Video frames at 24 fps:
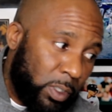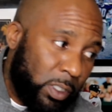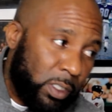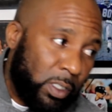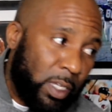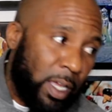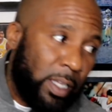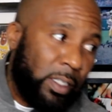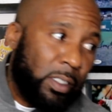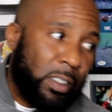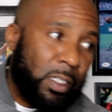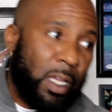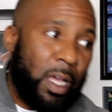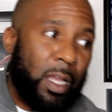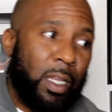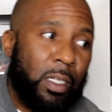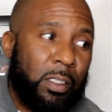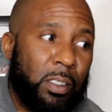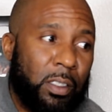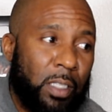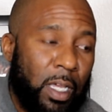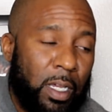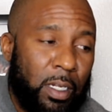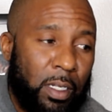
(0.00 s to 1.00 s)
Stay solid,
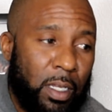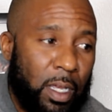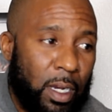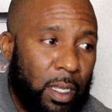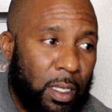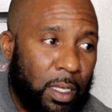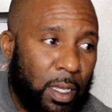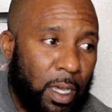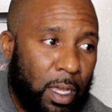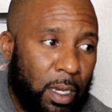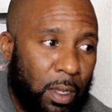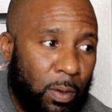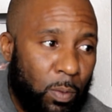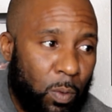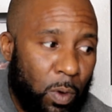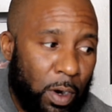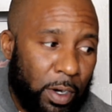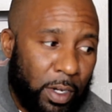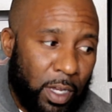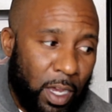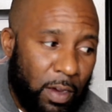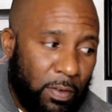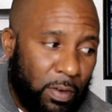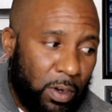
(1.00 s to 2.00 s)
stay dedicated,
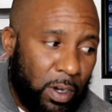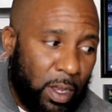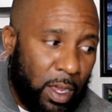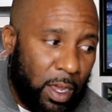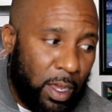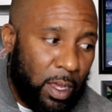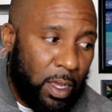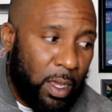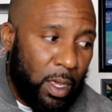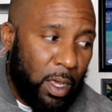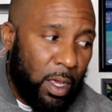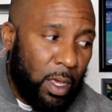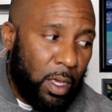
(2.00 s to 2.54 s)
work every day.